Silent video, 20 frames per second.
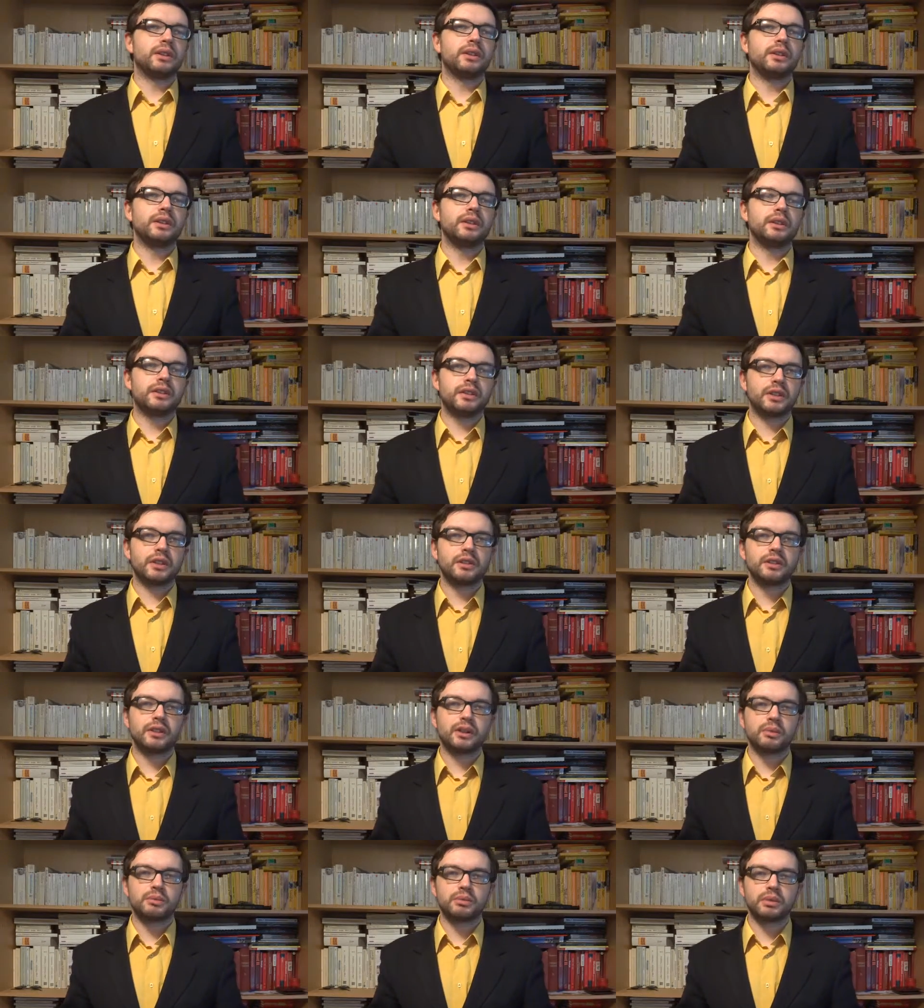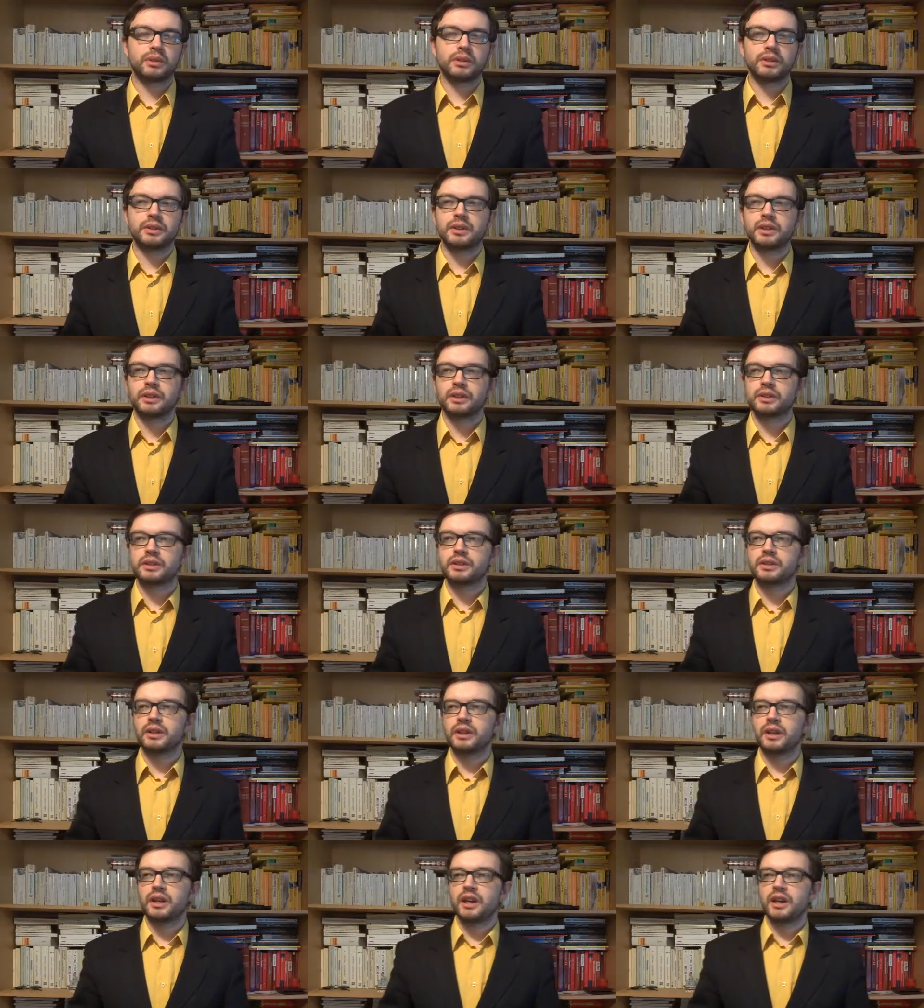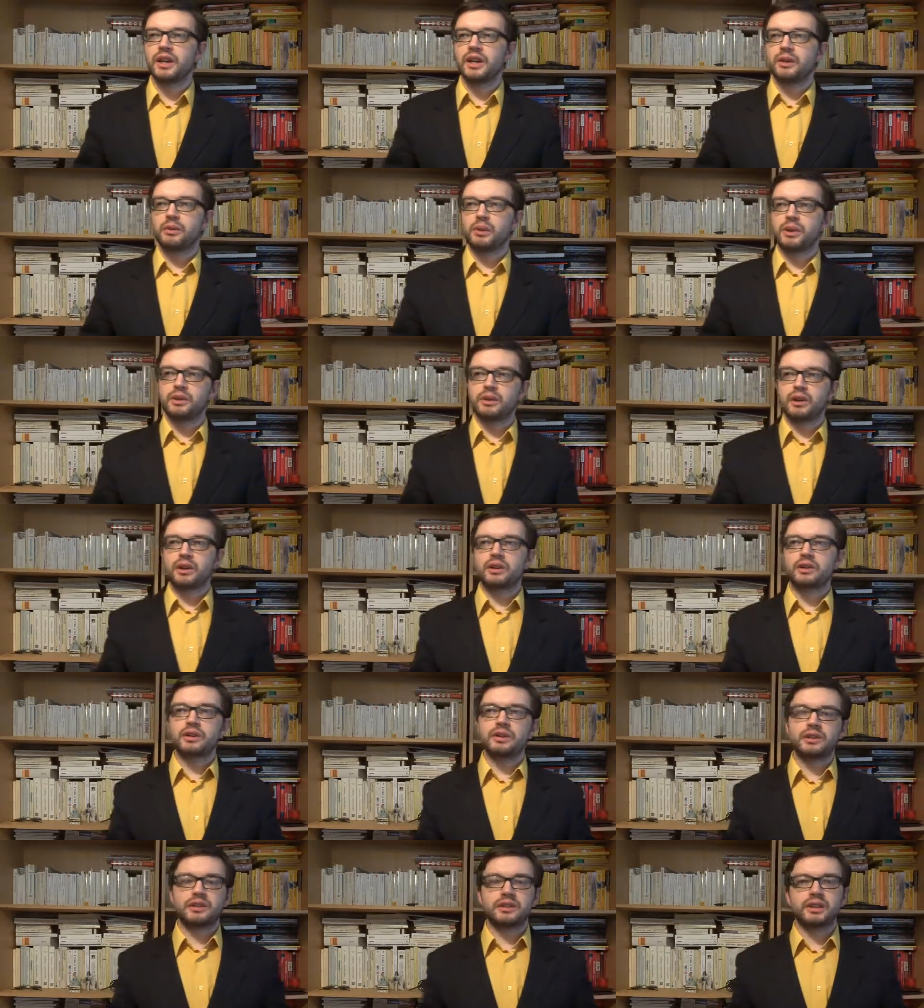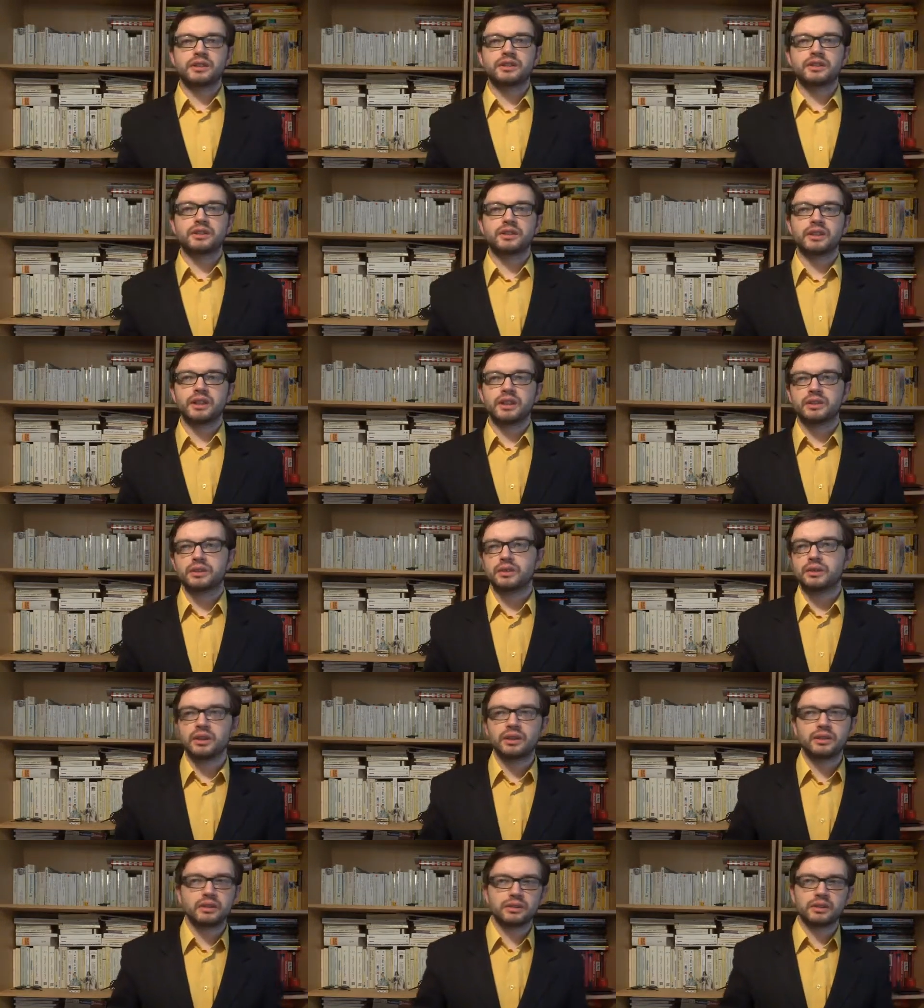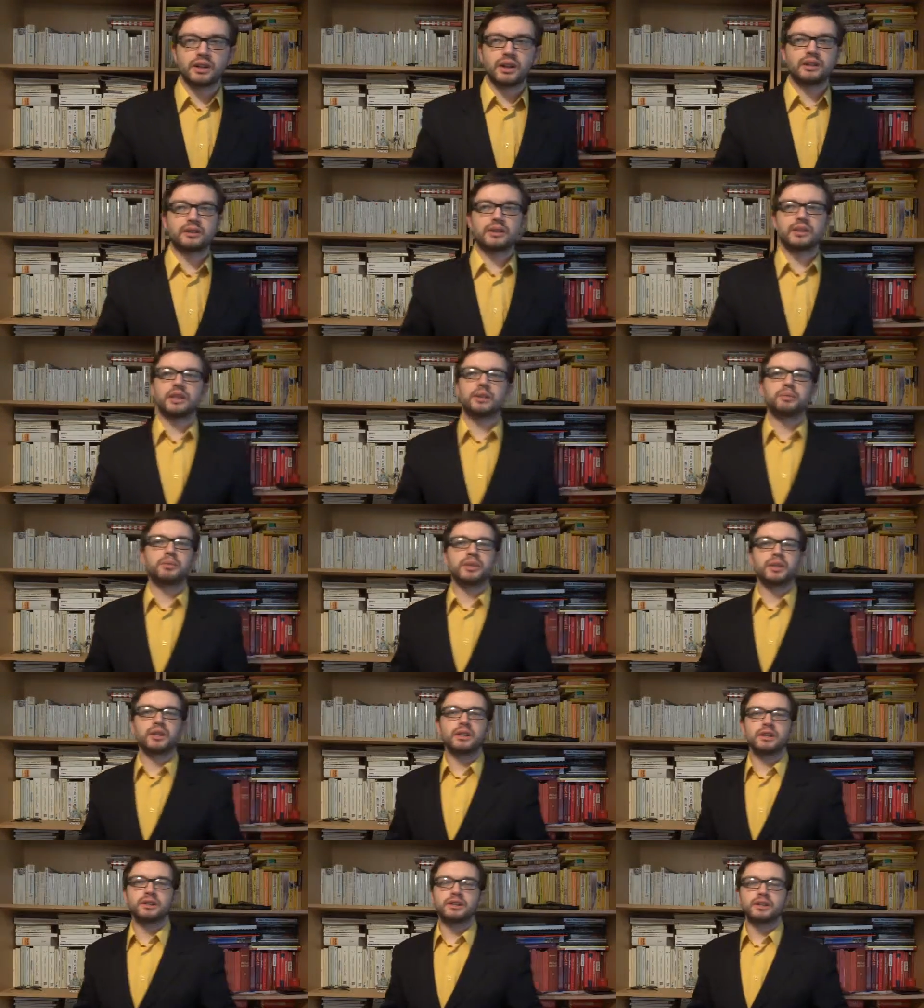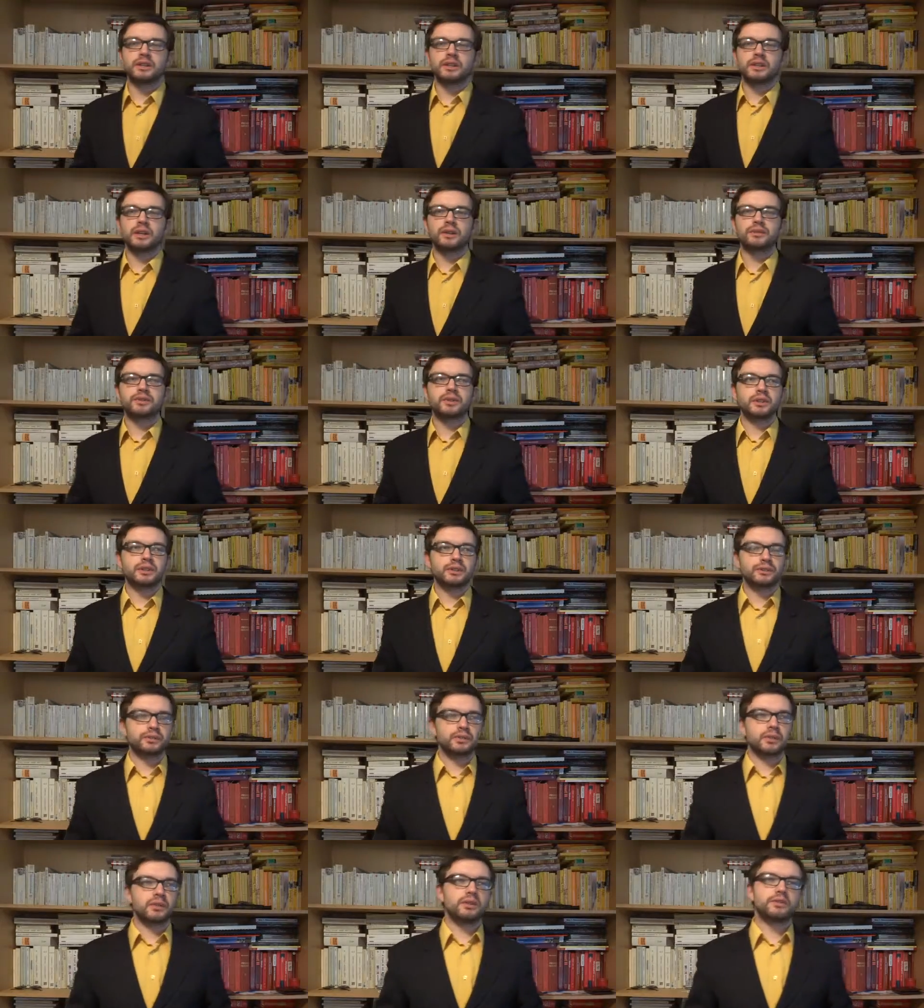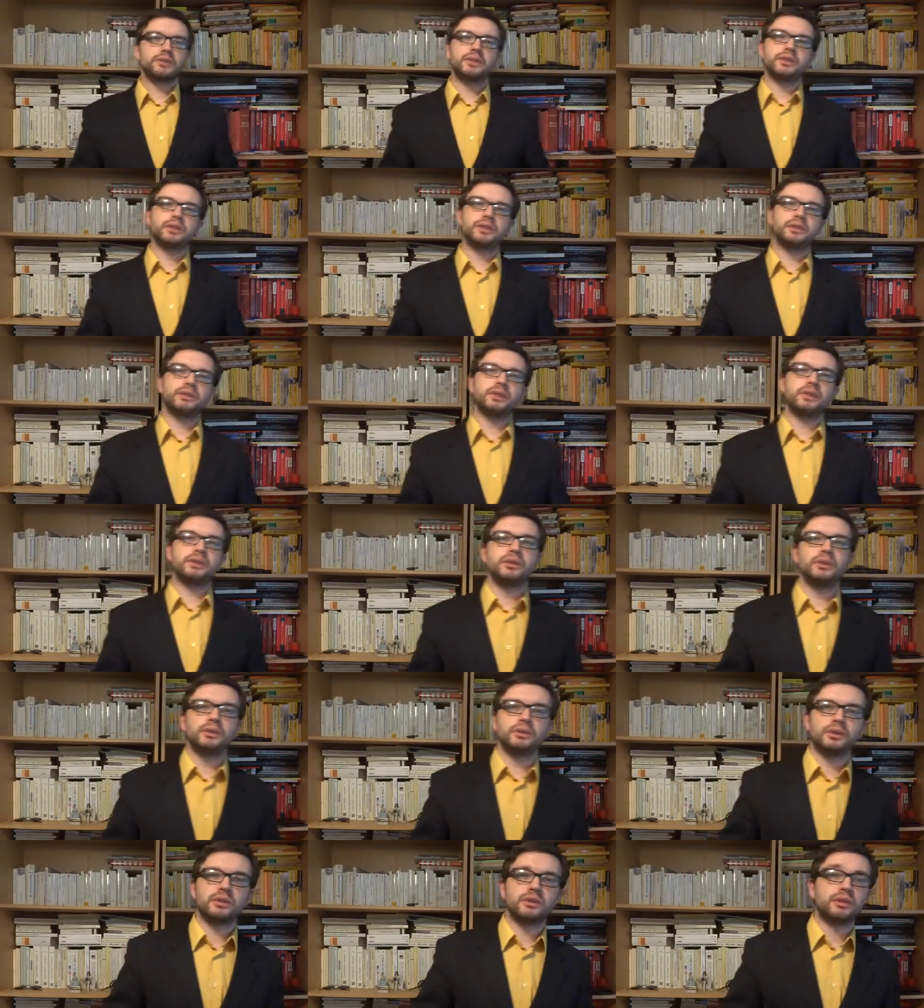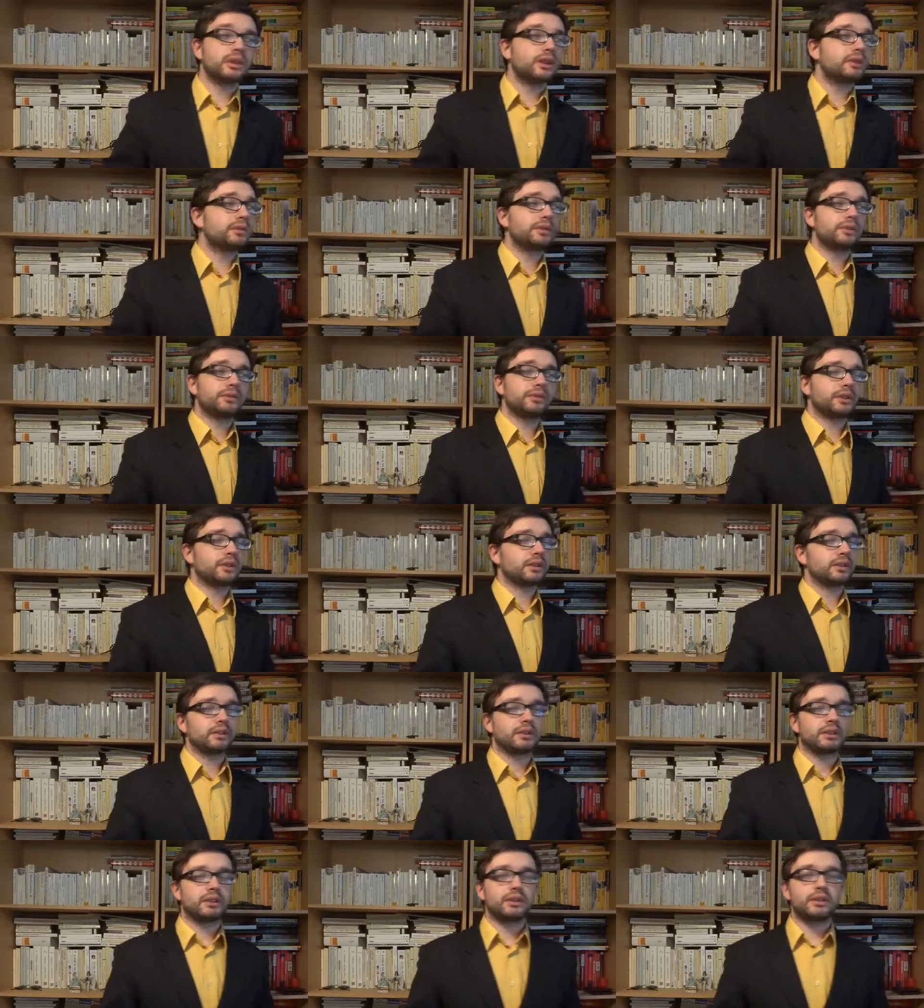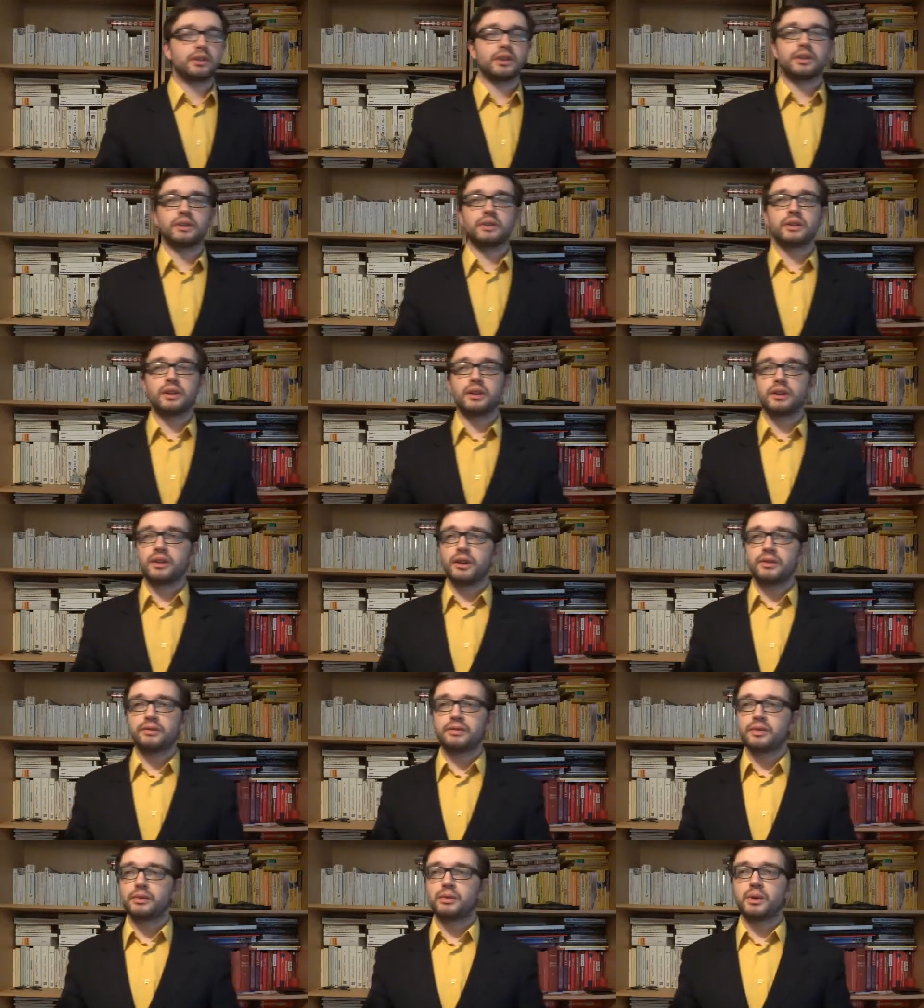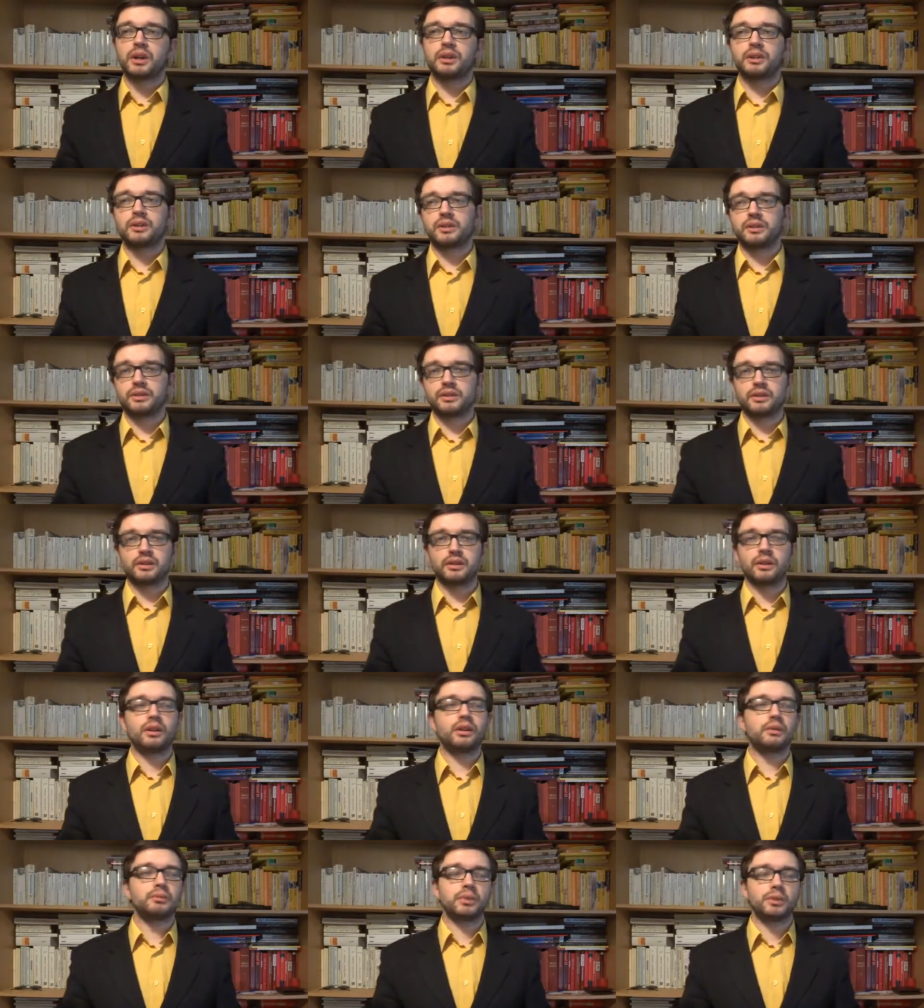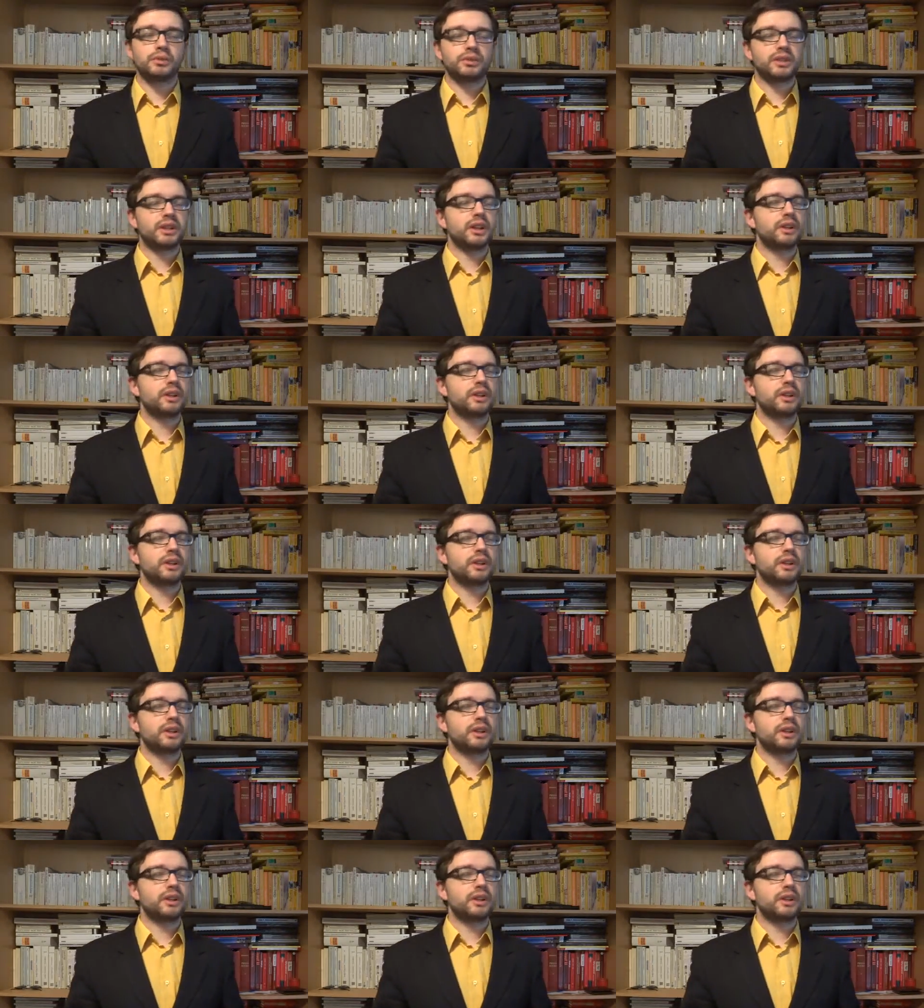internal politics, when you are criticizing that, you are not anti-capitalistic. After the fall of the Soviet Union, everything and everyone is, almost